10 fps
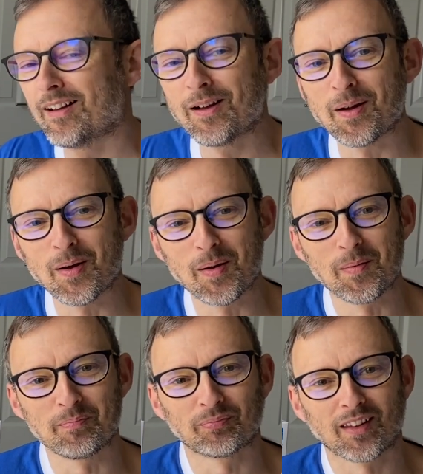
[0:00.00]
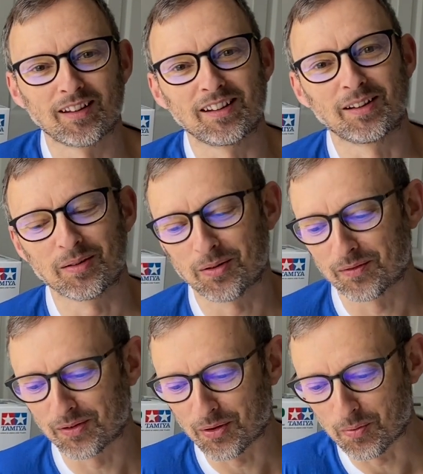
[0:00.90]
you know, kind
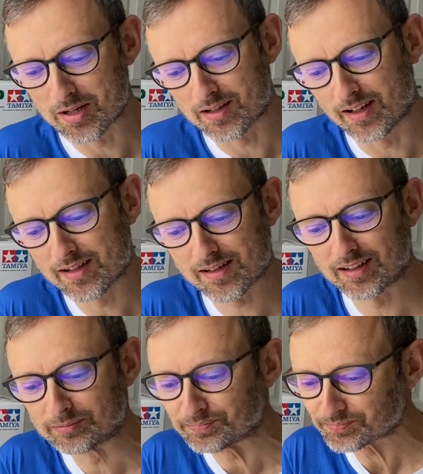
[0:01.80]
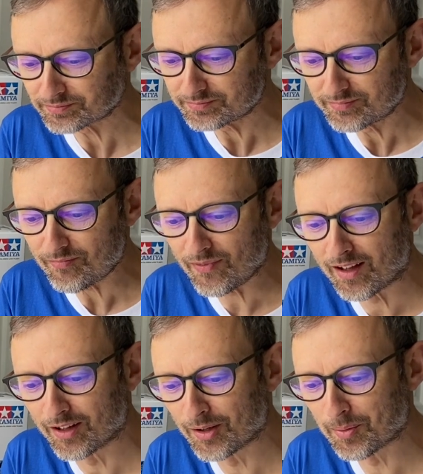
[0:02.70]
of on the wish list.
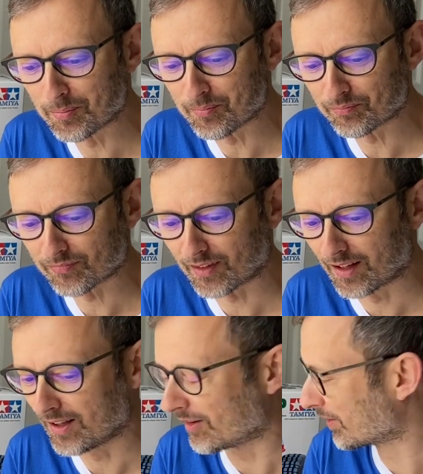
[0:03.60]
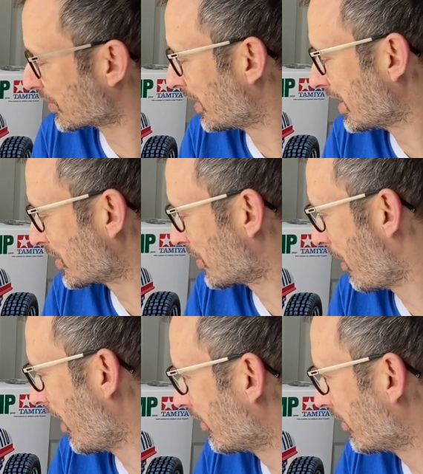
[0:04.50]
I'll quickly talk about